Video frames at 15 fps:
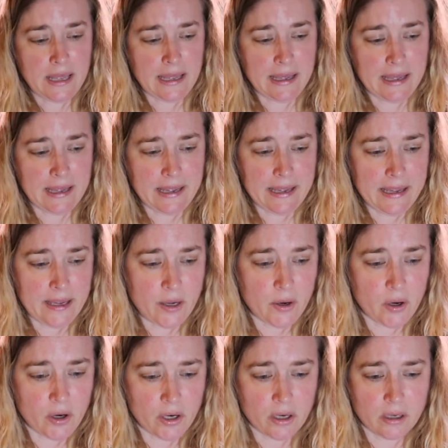I
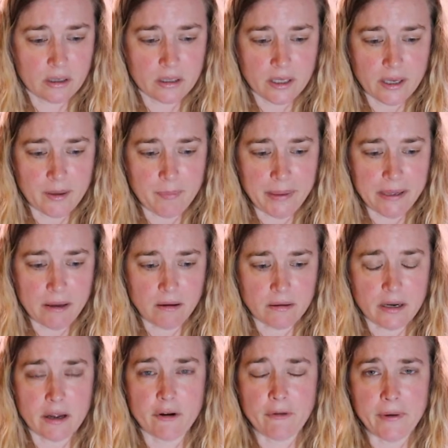heard about
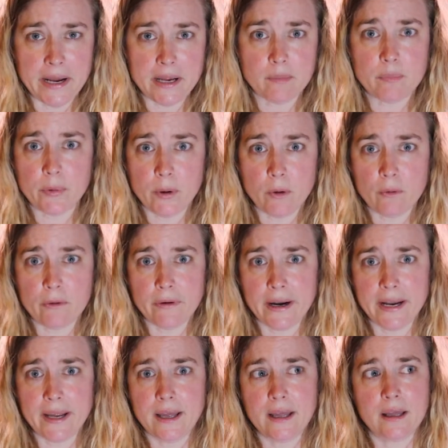a grant
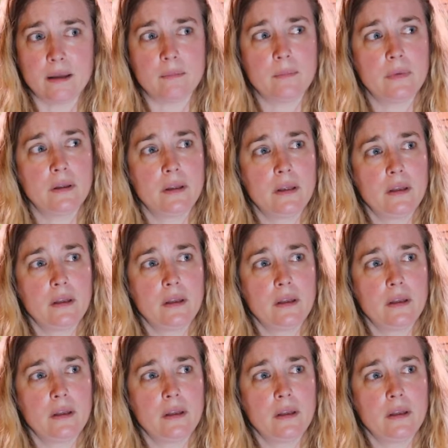program